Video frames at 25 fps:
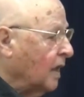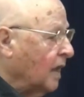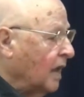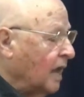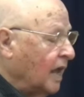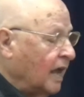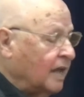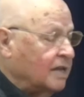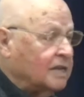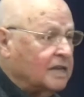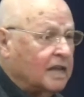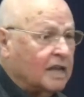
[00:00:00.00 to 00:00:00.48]

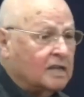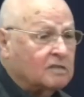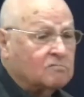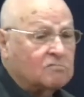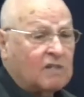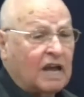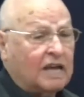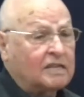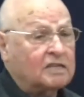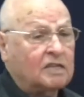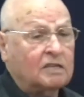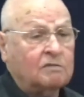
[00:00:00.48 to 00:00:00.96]
and that
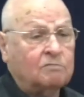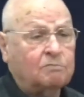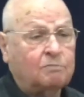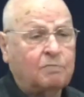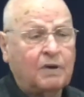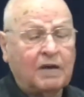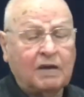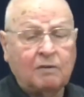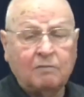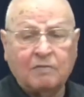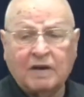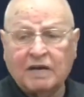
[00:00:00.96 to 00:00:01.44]
I didn't
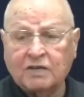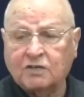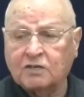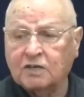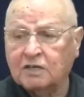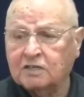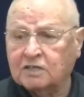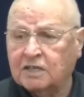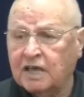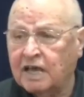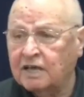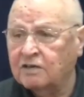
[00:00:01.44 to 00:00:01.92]
pay much
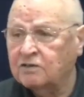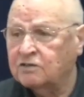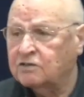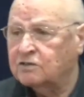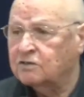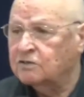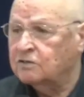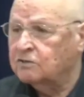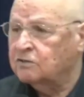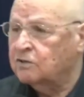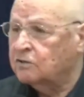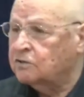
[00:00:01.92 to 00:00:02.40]

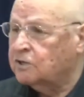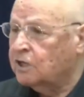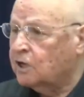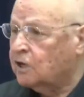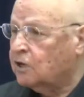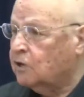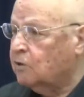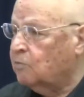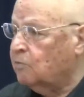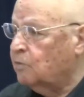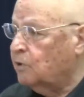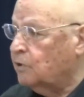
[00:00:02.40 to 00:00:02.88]
attention to the
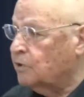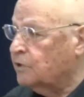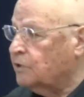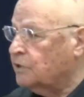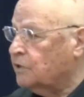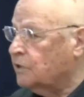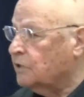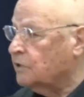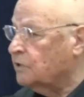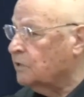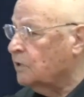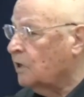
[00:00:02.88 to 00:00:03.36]

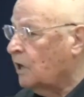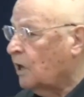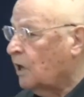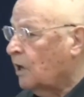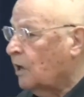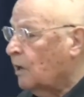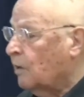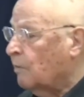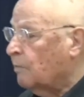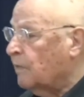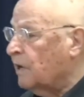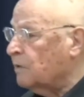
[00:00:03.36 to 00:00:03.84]
commotion.
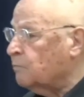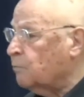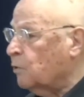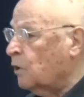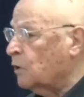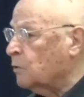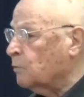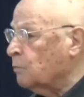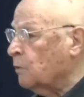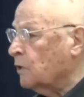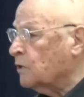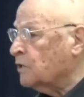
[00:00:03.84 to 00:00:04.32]
But
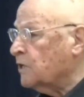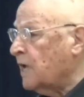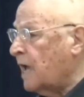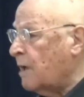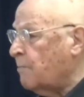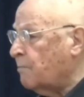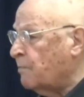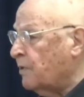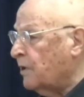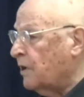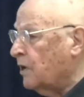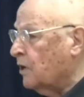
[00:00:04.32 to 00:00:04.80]
what was
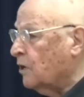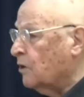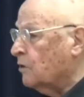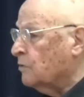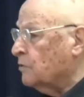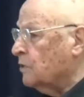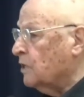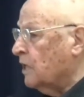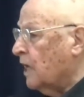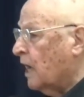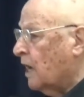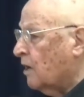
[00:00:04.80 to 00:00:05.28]
happening on
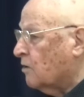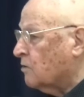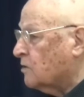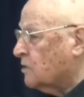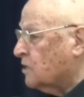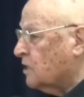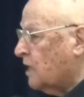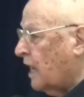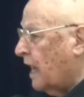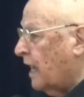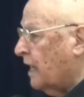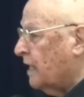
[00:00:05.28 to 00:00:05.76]
the
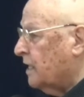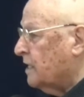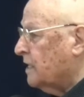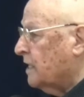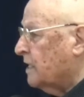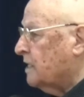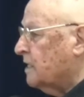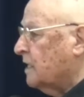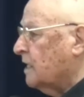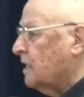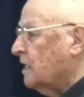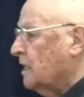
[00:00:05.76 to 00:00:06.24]
outside,
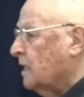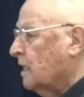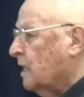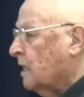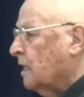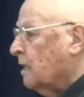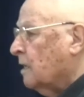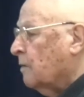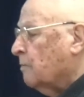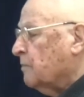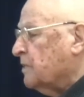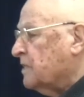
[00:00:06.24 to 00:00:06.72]
that
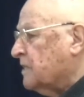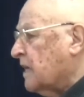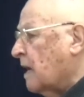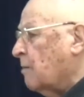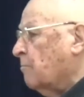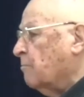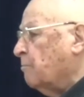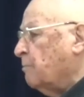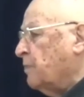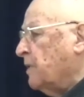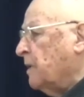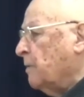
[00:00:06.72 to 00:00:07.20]

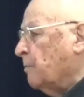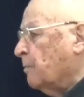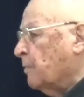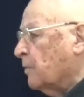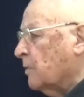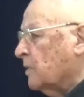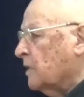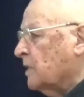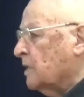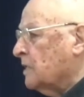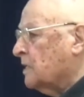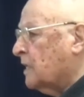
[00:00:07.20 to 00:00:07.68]
some
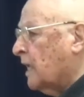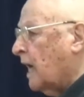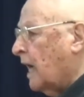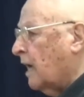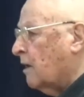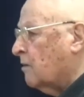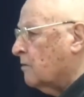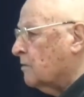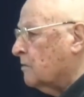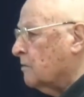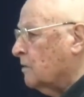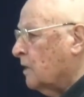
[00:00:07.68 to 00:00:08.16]
people in
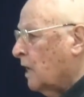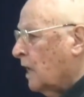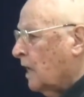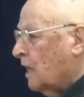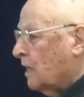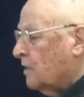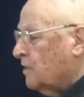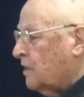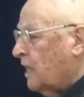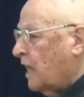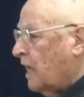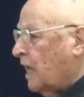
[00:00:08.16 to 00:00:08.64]
town,
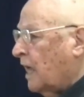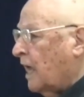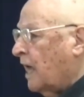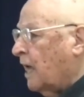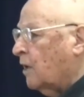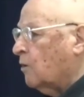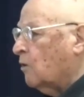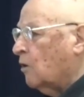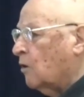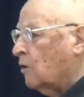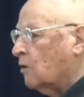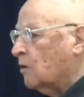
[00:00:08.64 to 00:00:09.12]
they had
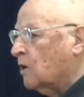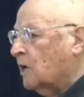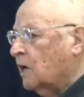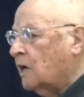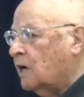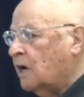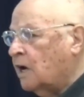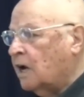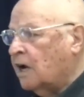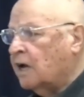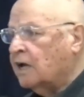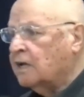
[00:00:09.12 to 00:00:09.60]

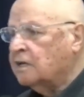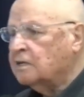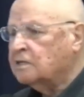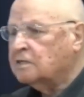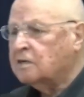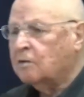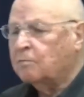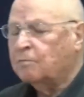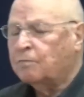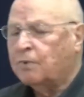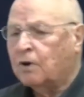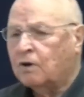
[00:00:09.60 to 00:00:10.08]
organized
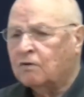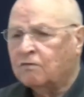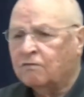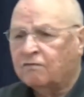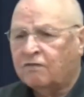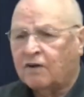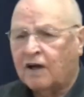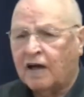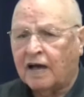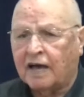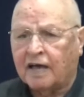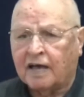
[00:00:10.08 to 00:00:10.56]
a
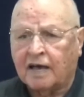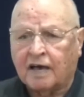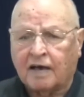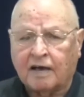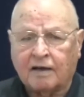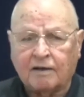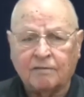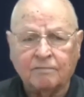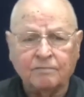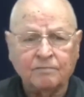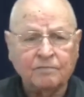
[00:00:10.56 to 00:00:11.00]
bonfire.